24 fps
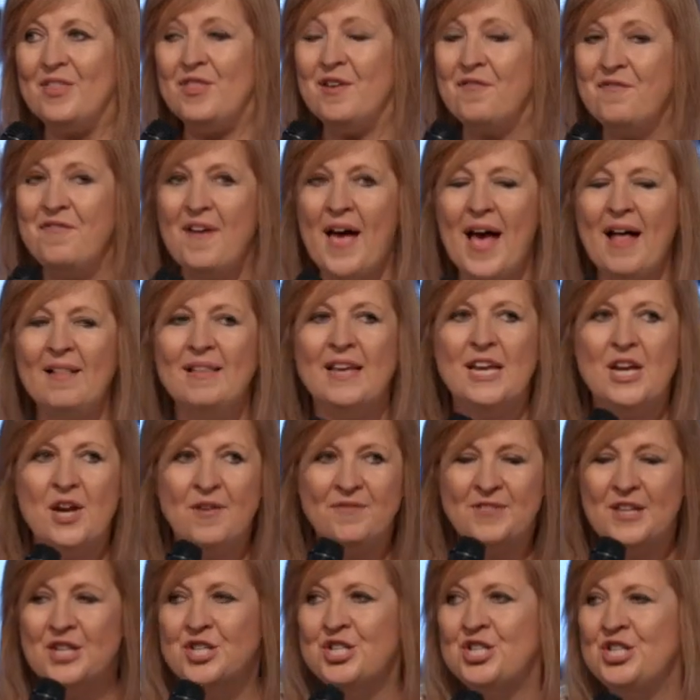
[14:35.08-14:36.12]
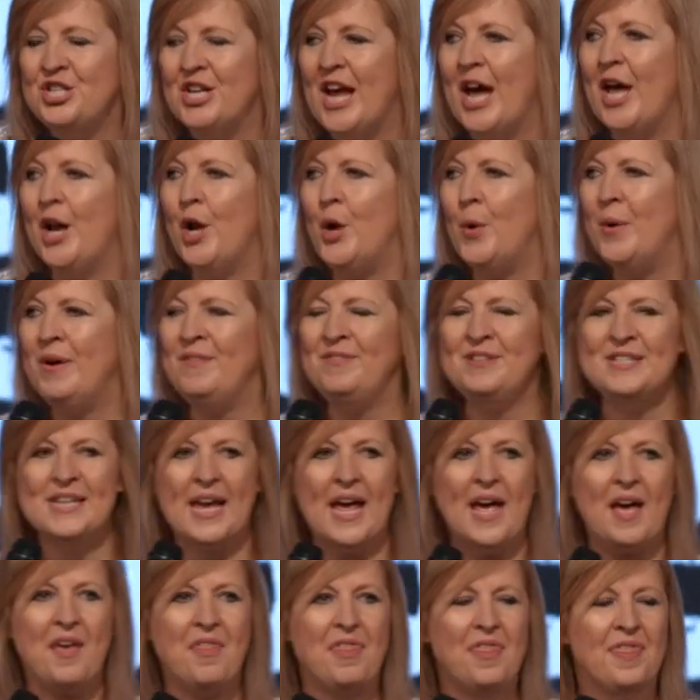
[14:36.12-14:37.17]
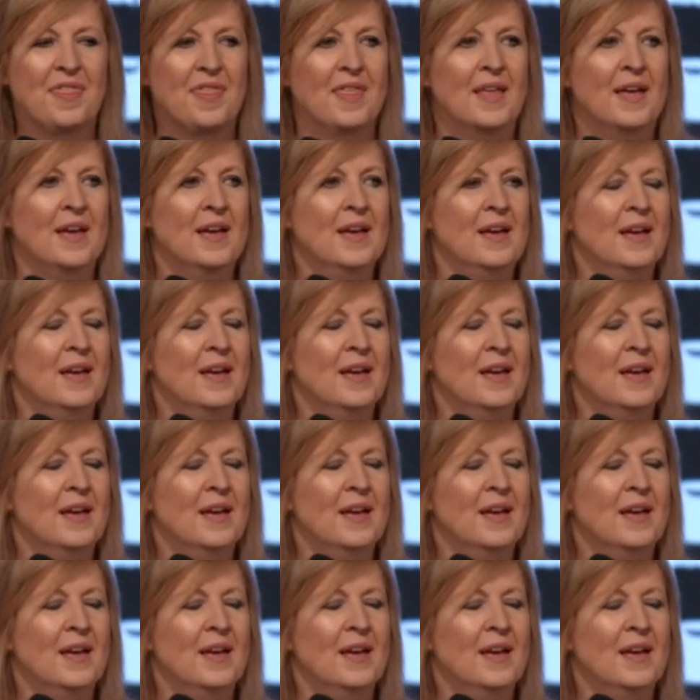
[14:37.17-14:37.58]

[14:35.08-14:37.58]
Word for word: the valley of the shadow of death,